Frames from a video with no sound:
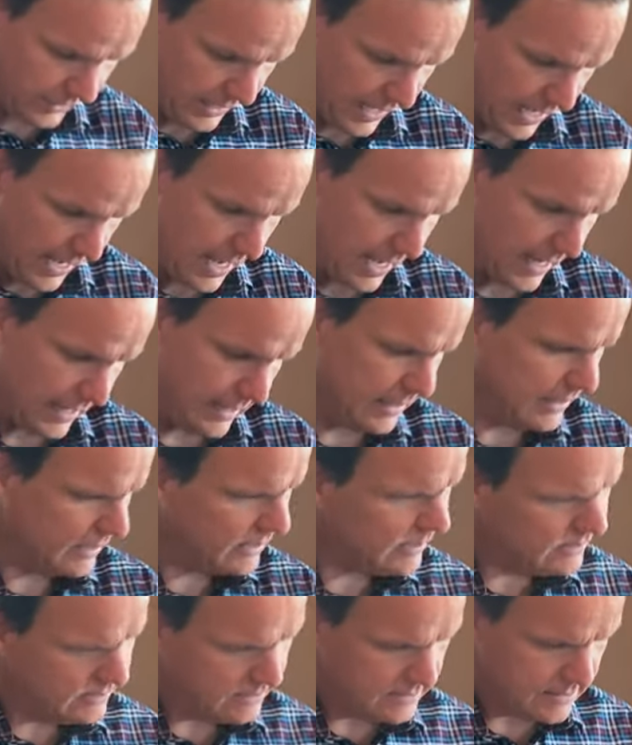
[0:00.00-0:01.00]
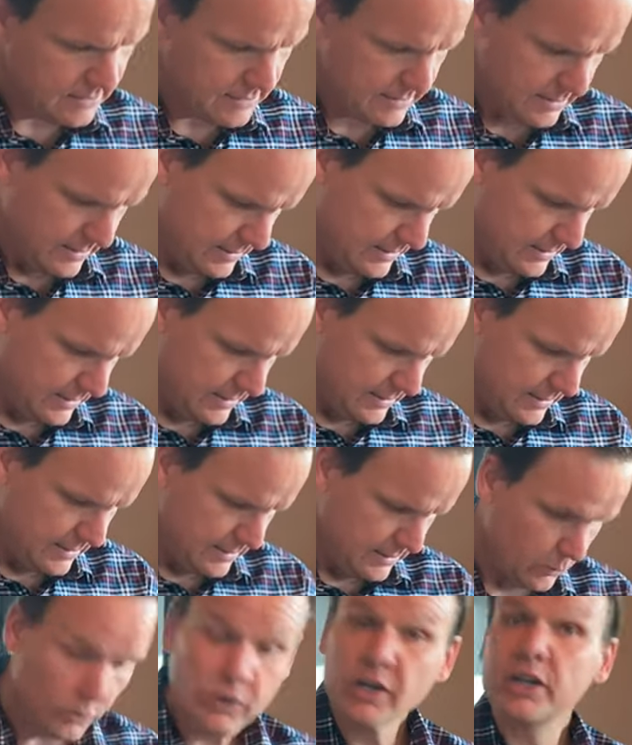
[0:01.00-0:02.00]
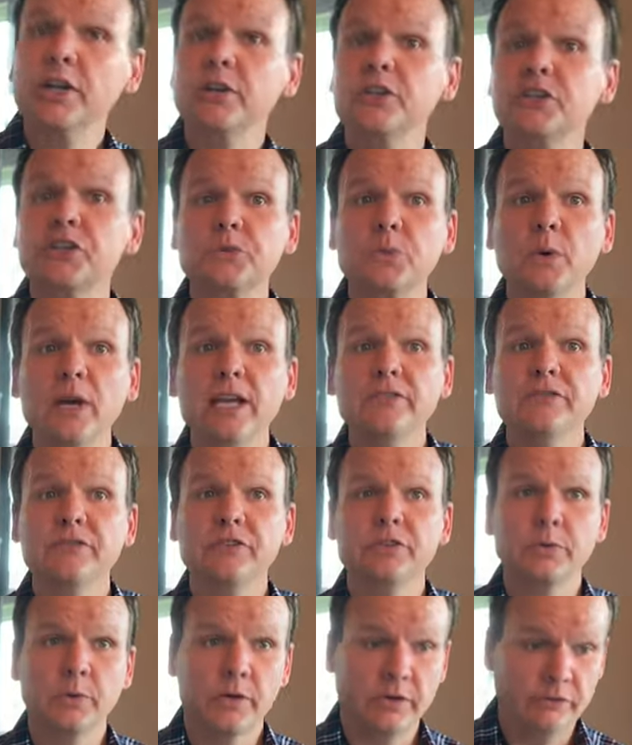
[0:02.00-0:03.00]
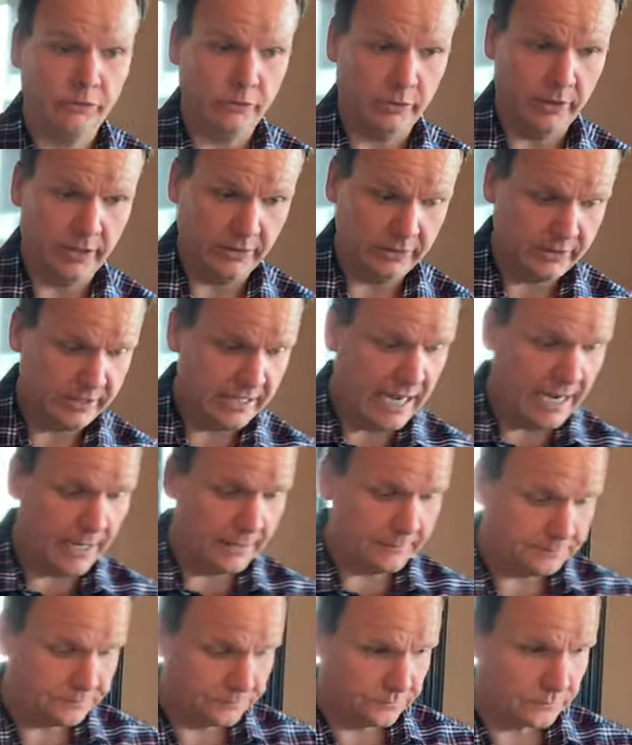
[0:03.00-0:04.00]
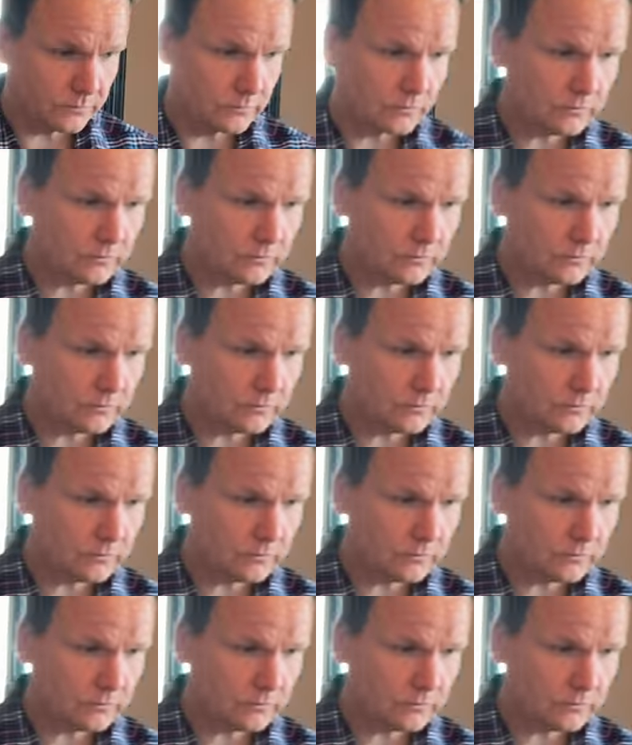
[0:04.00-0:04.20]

that, we're gonna just wait for 24 hours. Now,